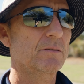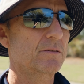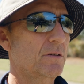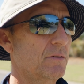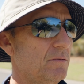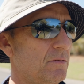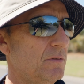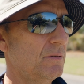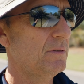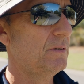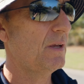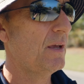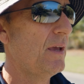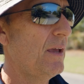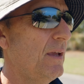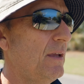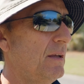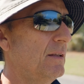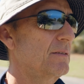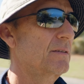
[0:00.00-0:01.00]
So
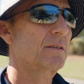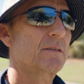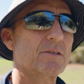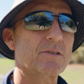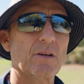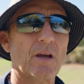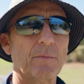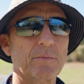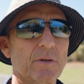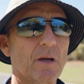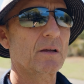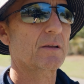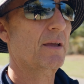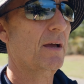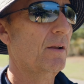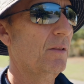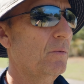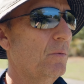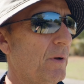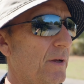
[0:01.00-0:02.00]
today, let's get the shop talk
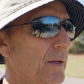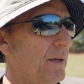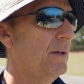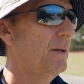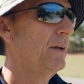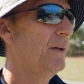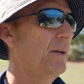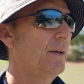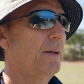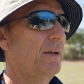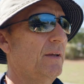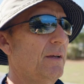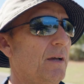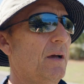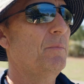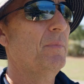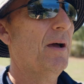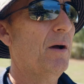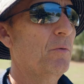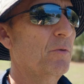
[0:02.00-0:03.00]
out of the way.
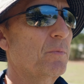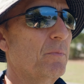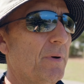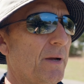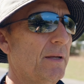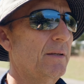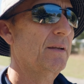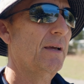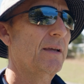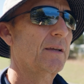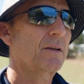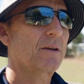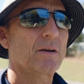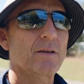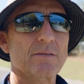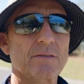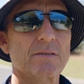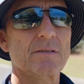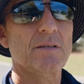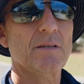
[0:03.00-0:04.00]
I'm out with my
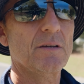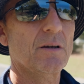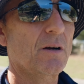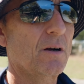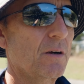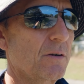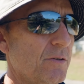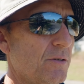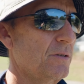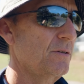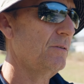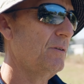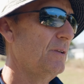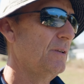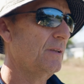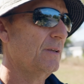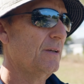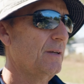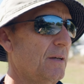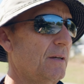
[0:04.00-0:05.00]
Nikon ZR
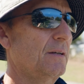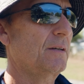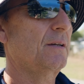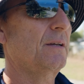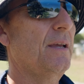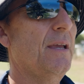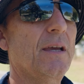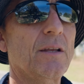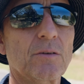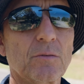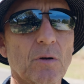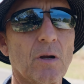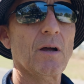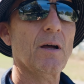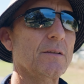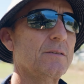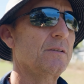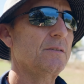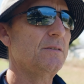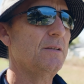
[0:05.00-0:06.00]
shooting
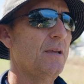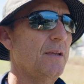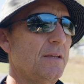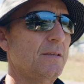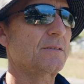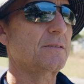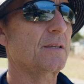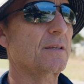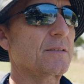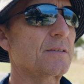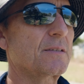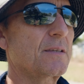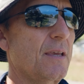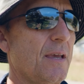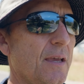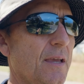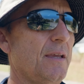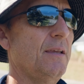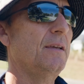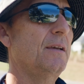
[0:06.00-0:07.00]
NRAW today,
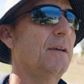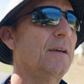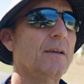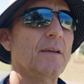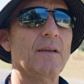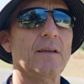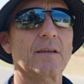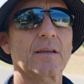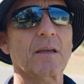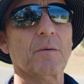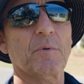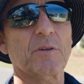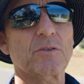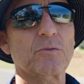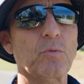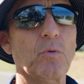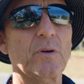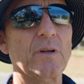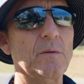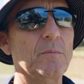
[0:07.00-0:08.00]
6K. Got my
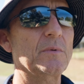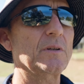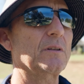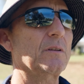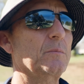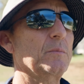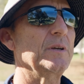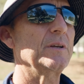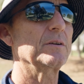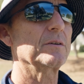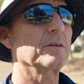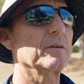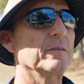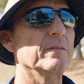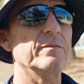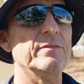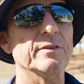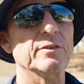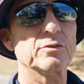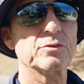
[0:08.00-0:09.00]
20mm
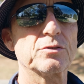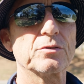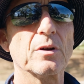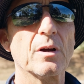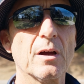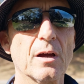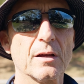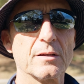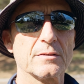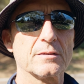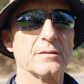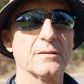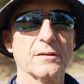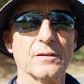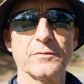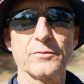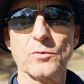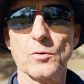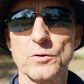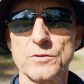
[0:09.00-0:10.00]
Viltrox.
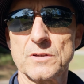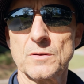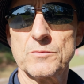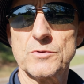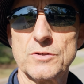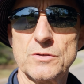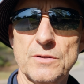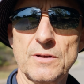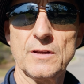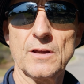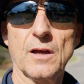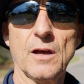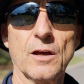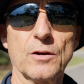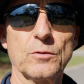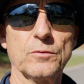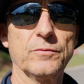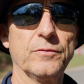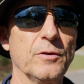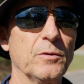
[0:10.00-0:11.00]
Of course, I'm shooting
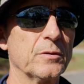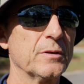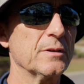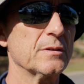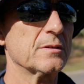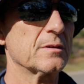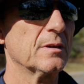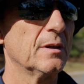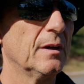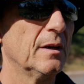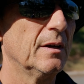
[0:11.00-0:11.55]
autofocus.